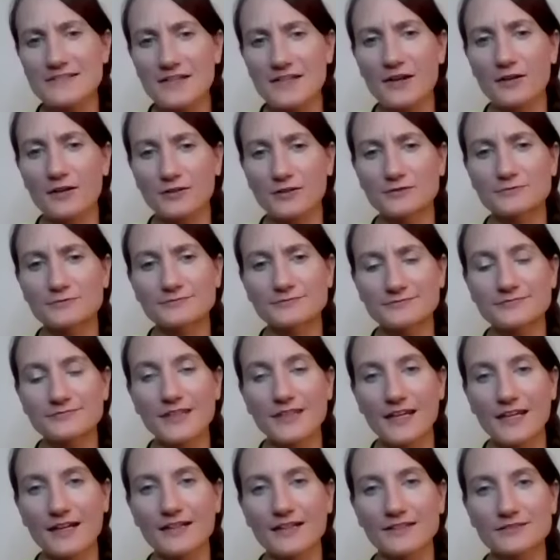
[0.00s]
so
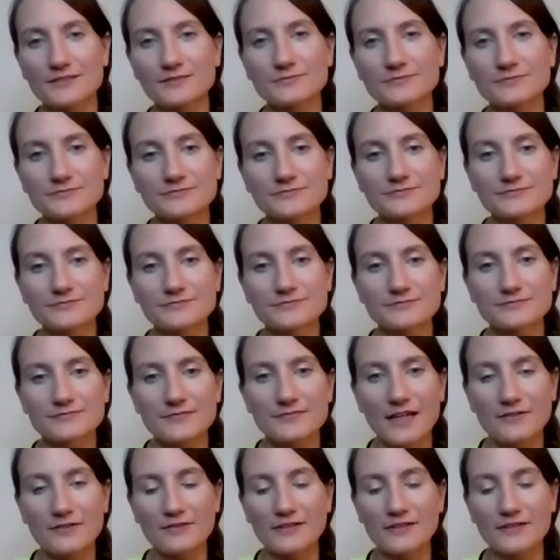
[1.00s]
yeah so
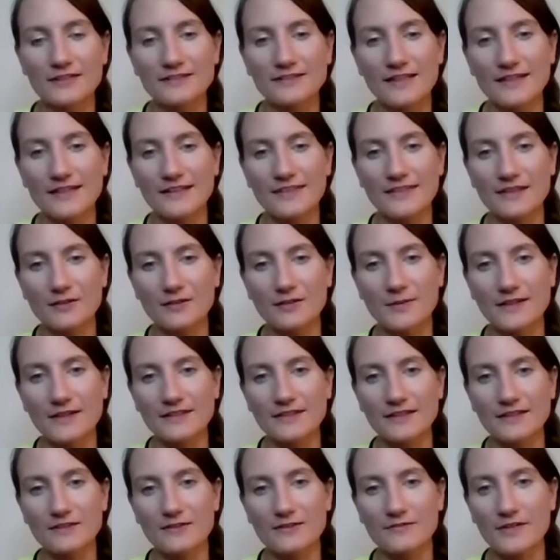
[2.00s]
i really like them i
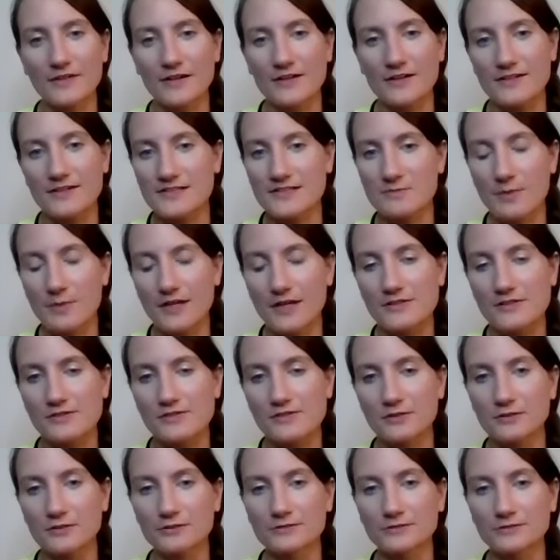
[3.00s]
think they're very
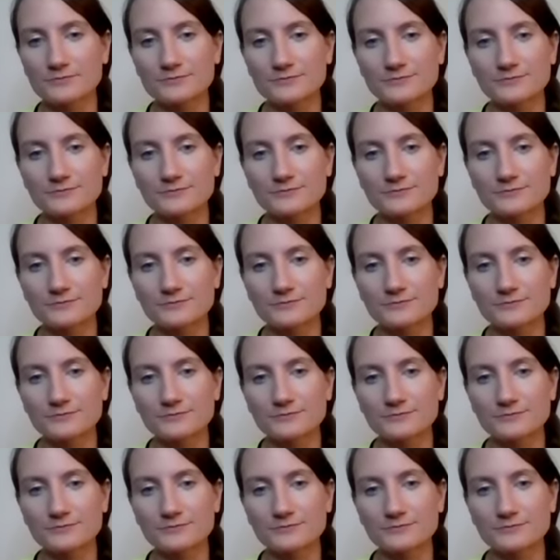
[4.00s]
special